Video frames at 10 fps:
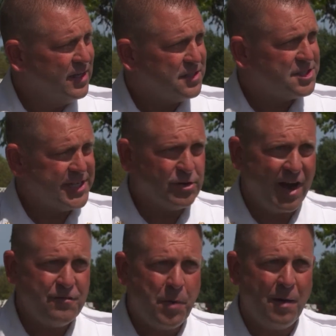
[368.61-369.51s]

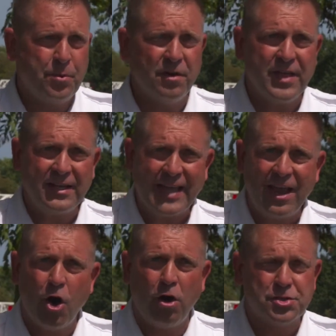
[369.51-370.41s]
Seagrave pumper that they
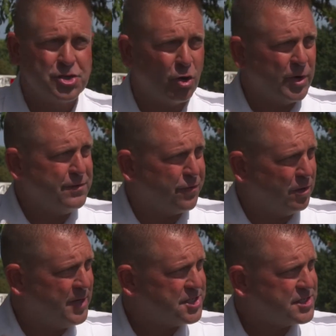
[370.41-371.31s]
also
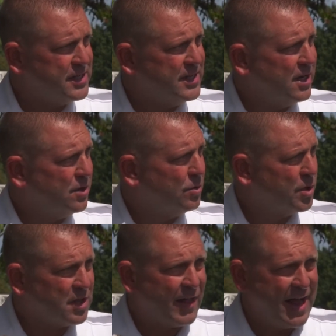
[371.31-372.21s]
refurbished
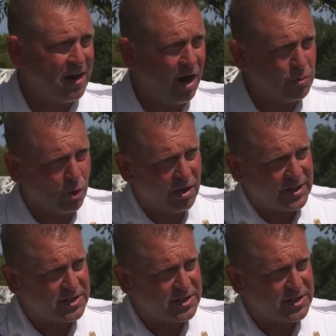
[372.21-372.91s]
with a lot of hard work.